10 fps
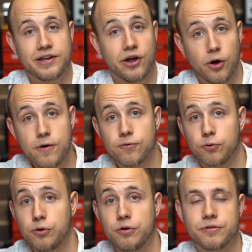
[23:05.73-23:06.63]
Now
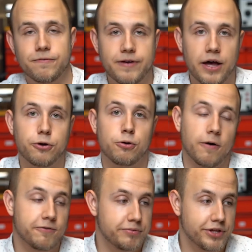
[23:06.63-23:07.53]
overall, the value
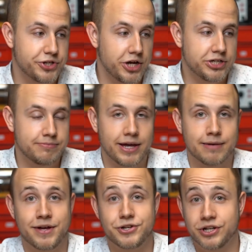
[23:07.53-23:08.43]
offered by the
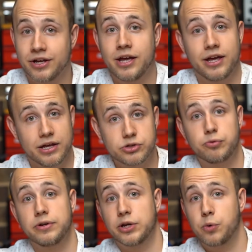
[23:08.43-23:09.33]
JGMaker Magic is
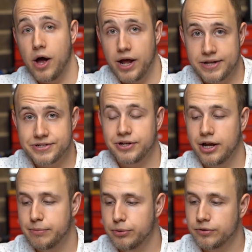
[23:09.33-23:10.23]
really quite
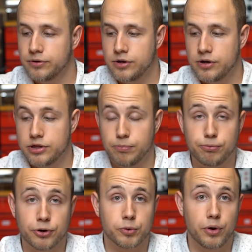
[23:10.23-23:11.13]
undeniable. The
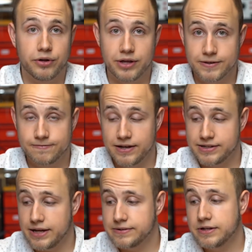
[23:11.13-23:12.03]
print quality is
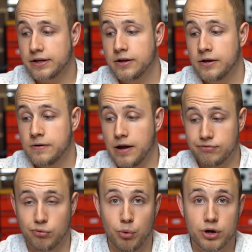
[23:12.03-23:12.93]
fantastic,
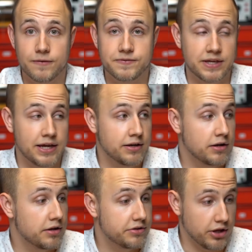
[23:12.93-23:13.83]
and from what I've seen,
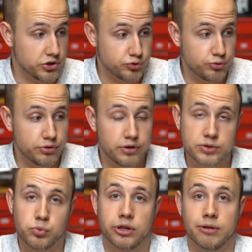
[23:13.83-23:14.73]
the extruder
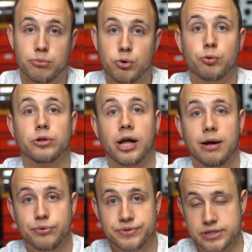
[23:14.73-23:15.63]
is one of the more
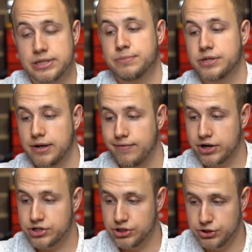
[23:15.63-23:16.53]
reliable systems that I've
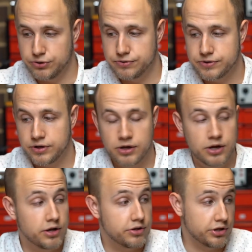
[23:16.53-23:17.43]
actually used.
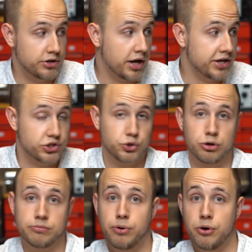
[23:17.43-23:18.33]
The nice
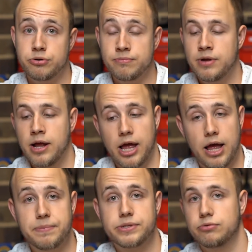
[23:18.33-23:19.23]
short bodum
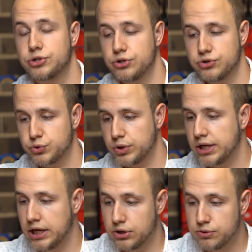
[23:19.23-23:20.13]
helps to reduce
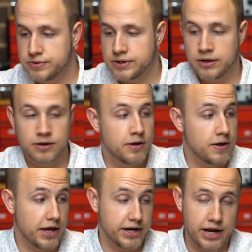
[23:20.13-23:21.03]
stringing and oozing,
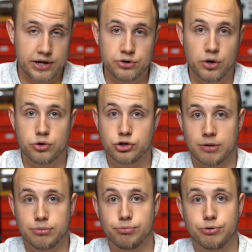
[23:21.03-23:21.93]
and I had no
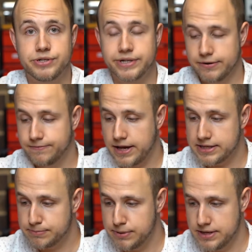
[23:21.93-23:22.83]
trouble printing at
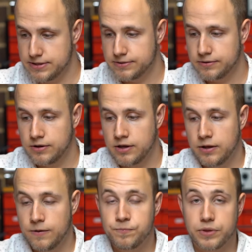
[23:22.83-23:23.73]
fast speeds.
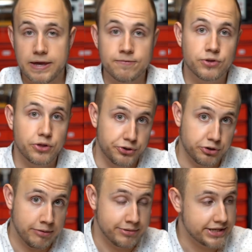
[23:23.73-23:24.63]
Even though the
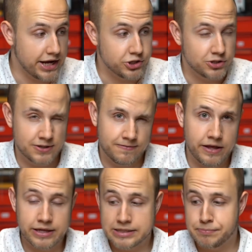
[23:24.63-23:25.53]
documentation is
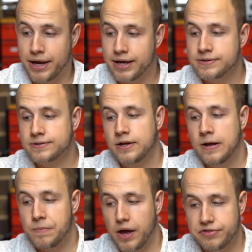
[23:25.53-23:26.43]
fairly sparse,
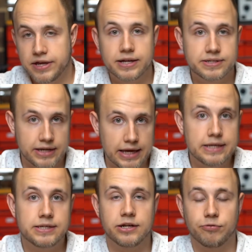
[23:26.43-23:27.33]
I think it's an
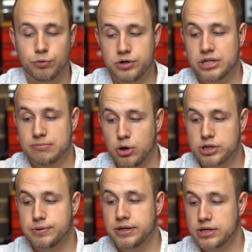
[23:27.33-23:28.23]
easy enough printer that
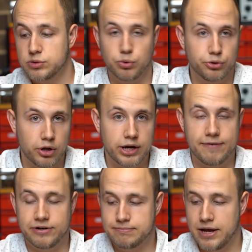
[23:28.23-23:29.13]
most beginners will not
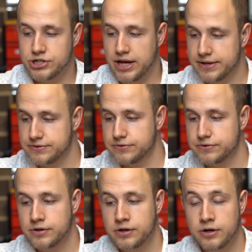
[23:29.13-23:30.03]
have any major
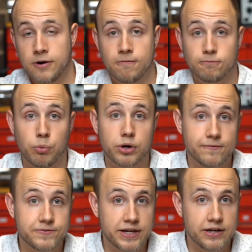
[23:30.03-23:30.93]
hassles. From what
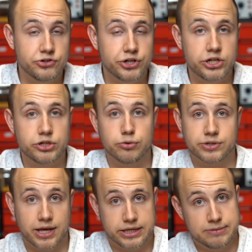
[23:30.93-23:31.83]
I've seen,
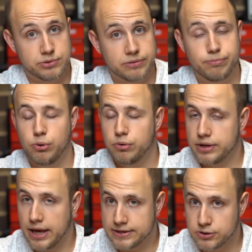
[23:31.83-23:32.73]
JGAurora's customer support
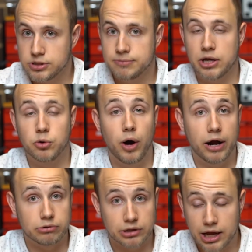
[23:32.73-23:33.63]
has also been
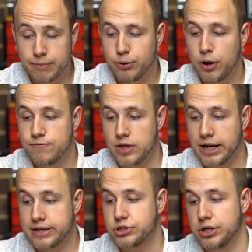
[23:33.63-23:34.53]
quite reliable over the
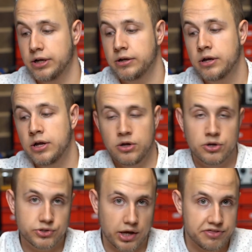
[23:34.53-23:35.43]
last year,
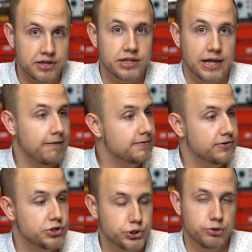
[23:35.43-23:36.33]
so I think that even
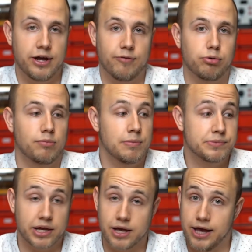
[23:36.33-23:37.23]
if you do have
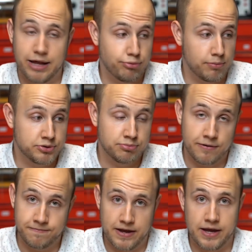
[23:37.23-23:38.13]
problems like I had problems with
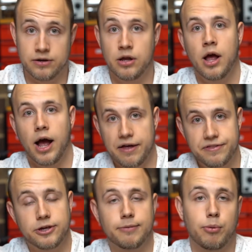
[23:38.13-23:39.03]
my fan, I
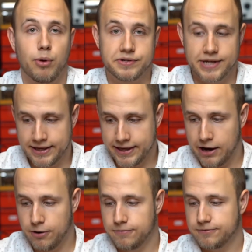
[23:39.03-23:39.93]
think you'll be well taken
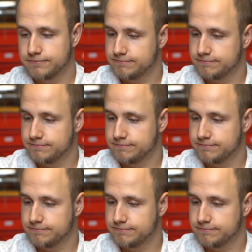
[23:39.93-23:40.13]
care of.